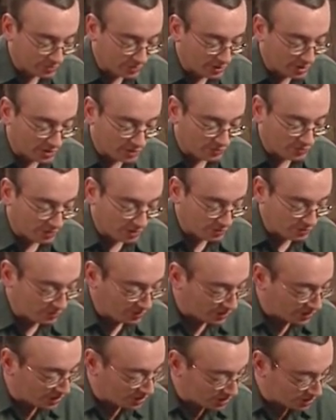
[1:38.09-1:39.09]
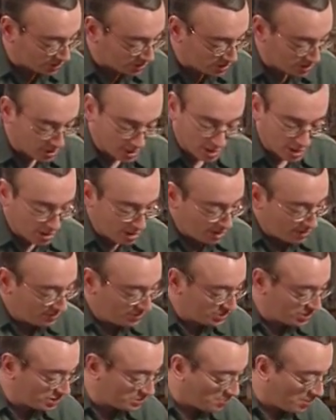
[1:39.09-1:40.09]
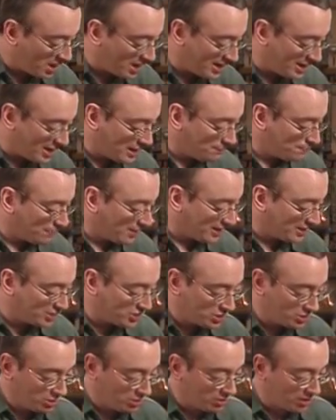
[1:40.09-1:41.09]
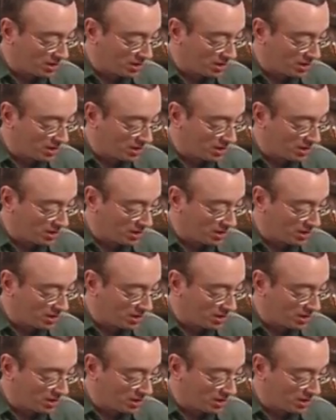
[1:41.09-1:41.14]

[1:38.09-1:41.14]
It's fun to use. This is my 8x2